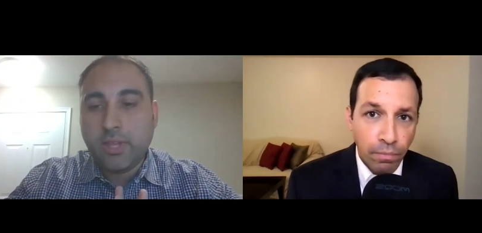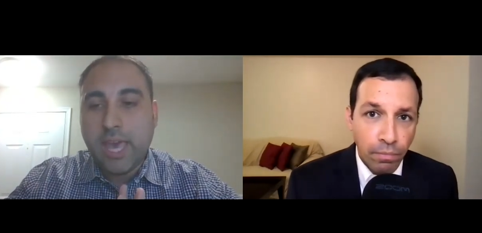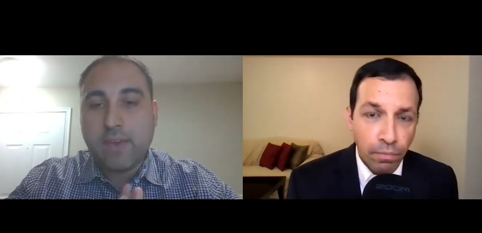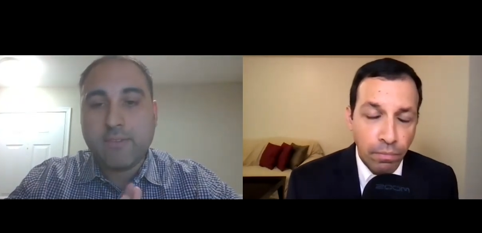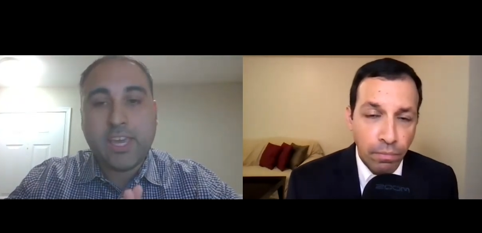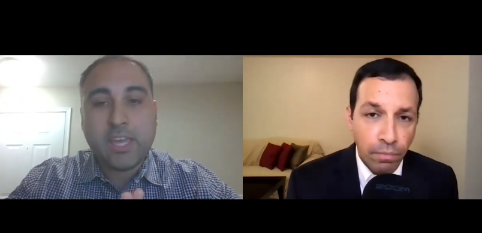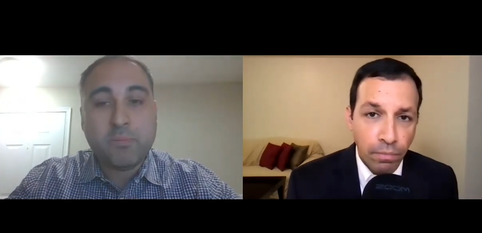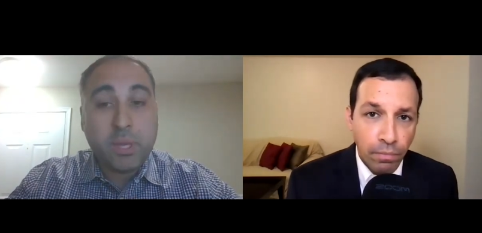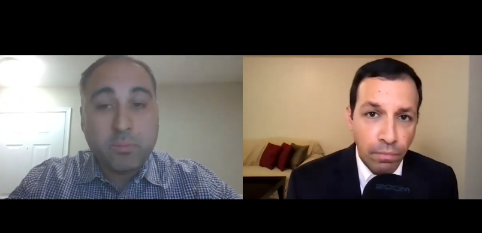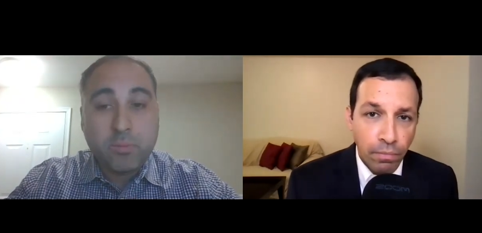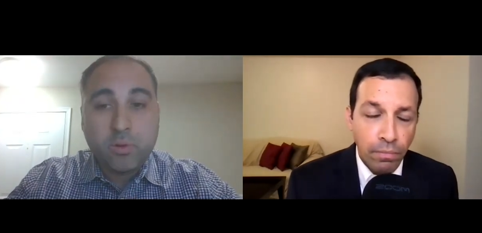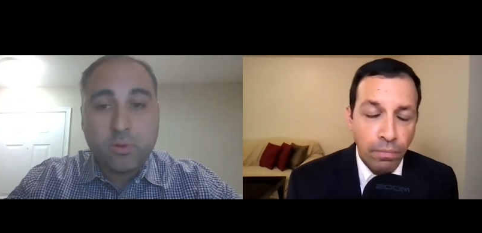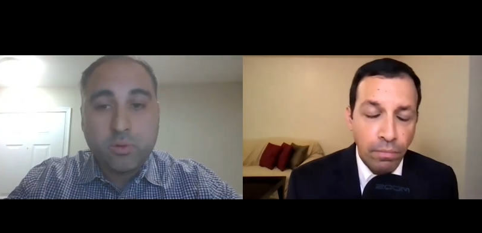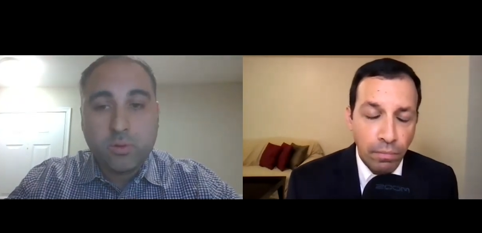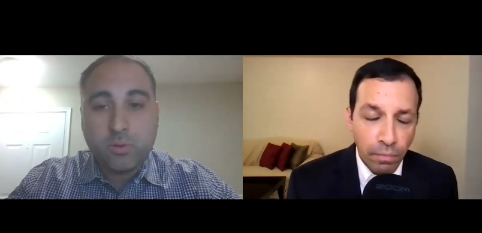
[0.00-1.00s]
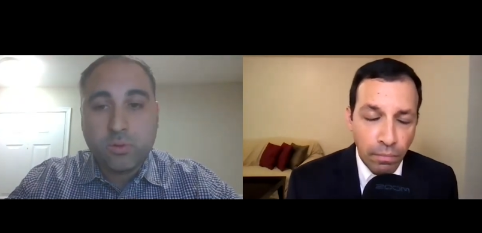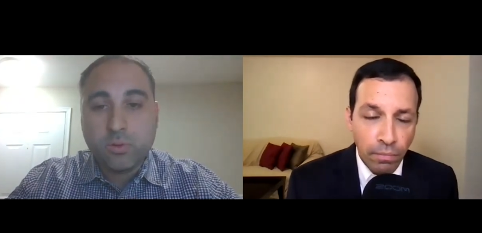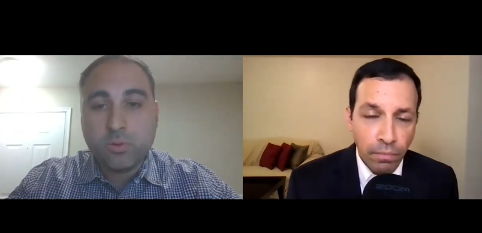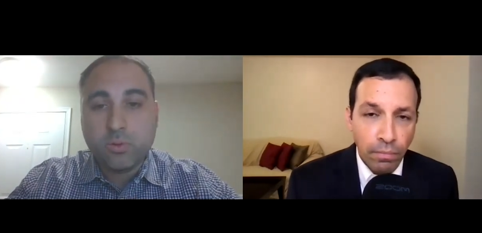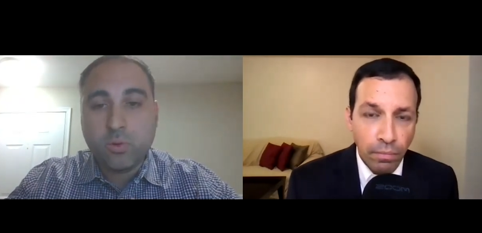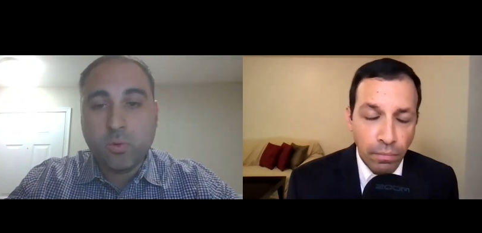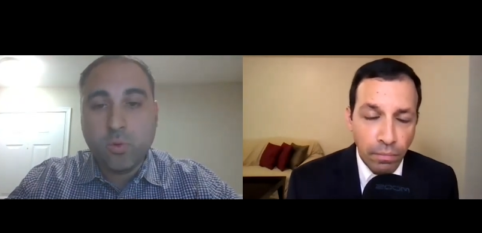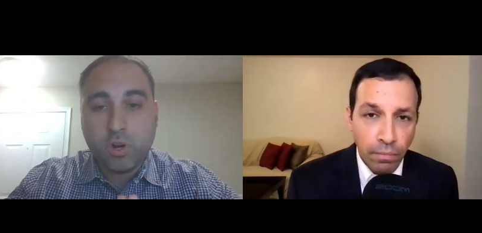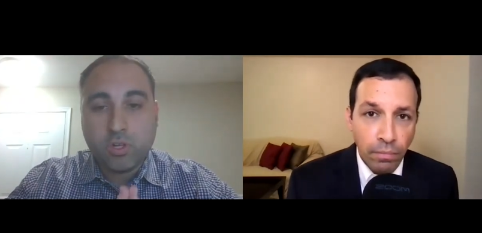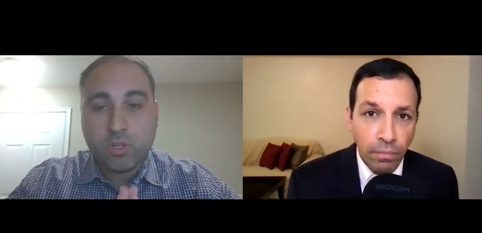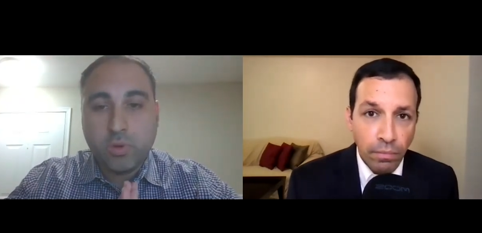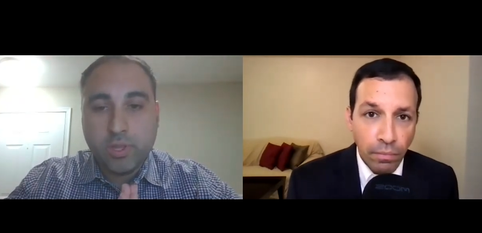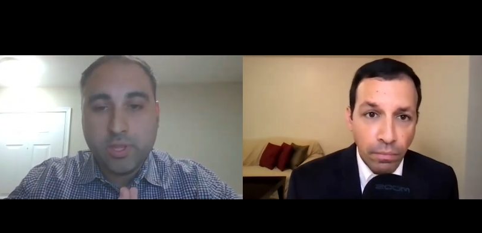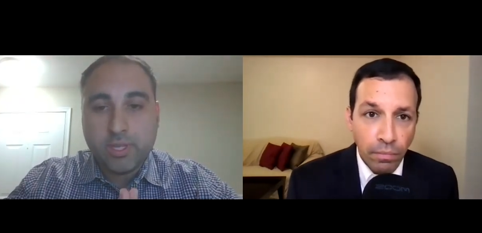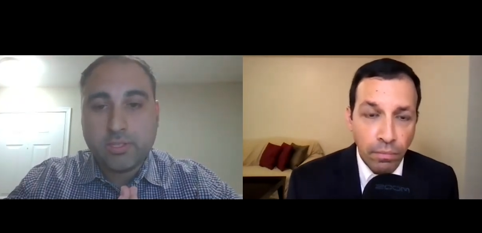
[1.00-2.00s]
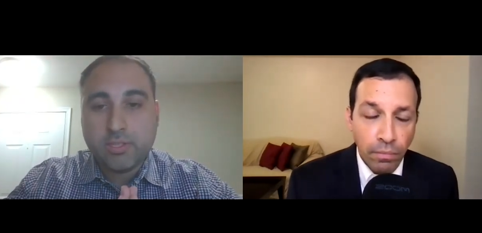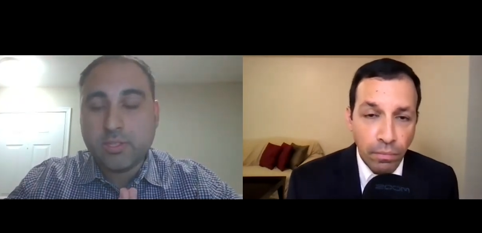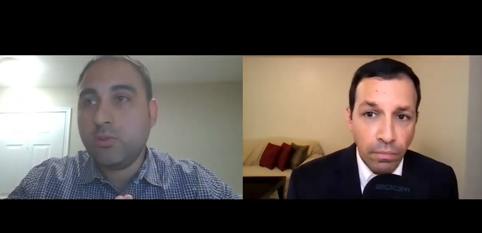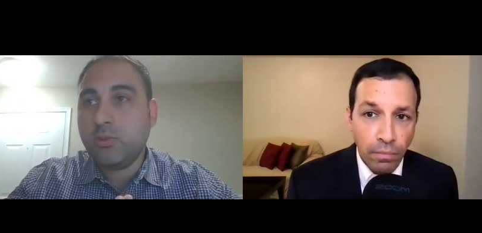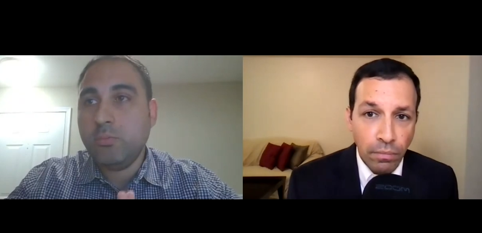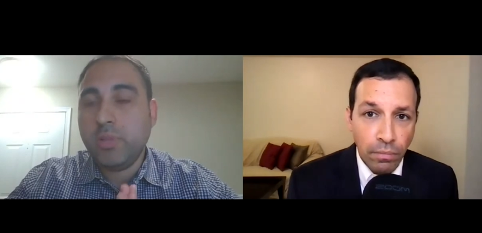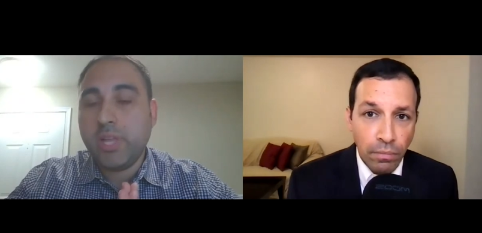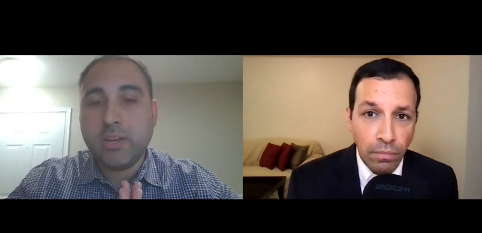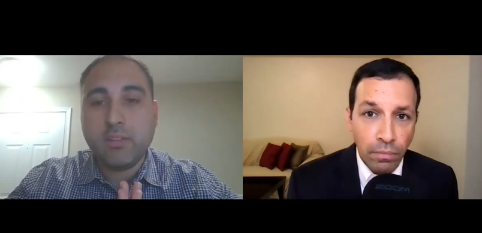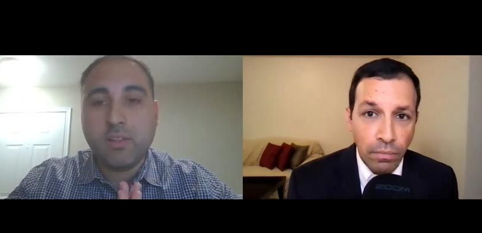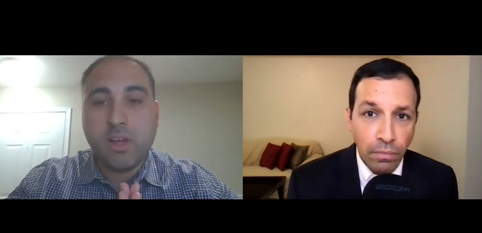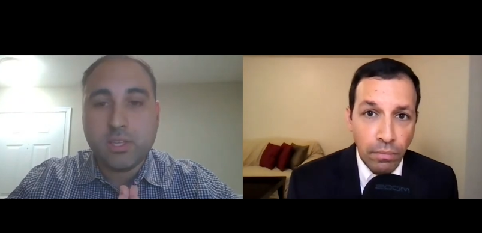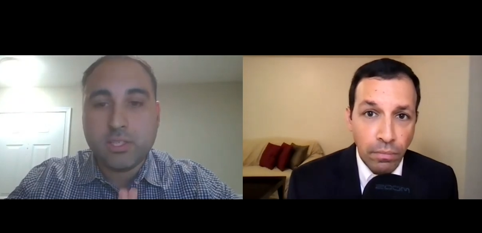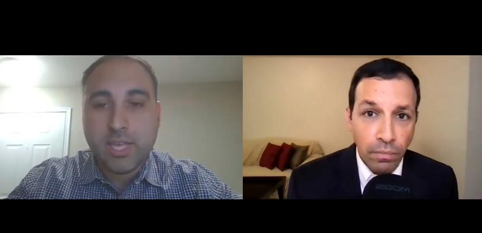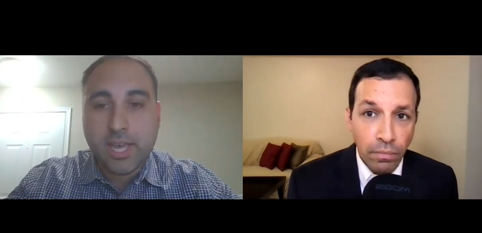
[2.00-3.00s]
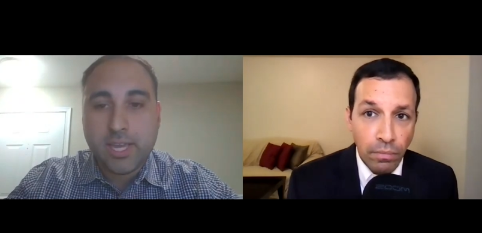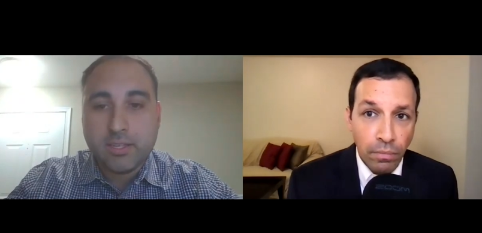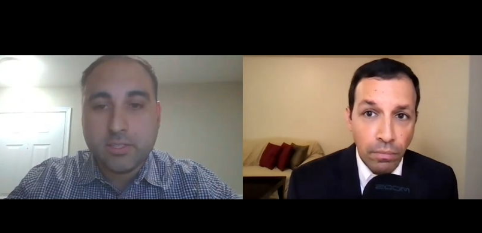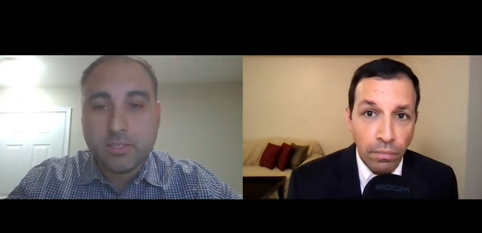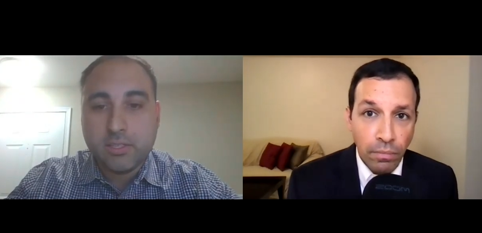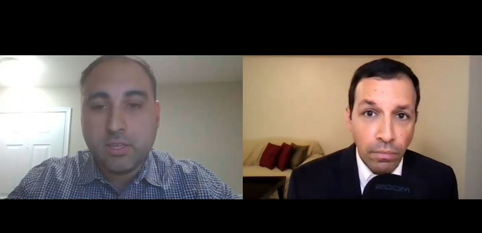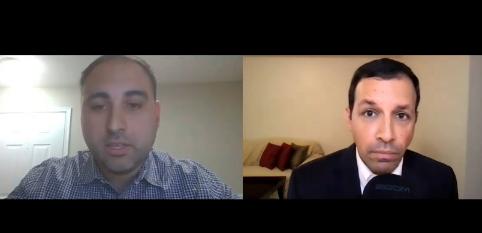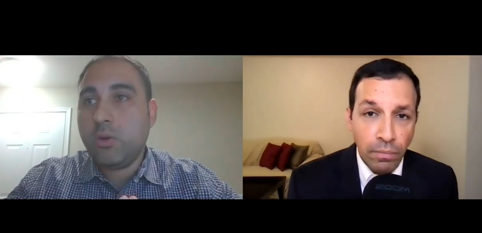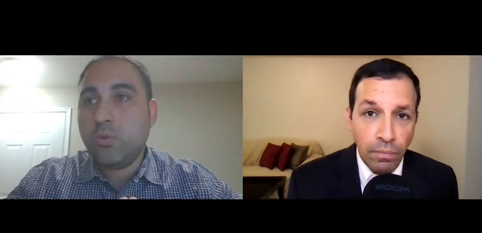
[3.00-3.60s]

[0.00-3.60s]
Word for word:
Speaker 1: the Afghan people who, who worked with us, who bled alongside us,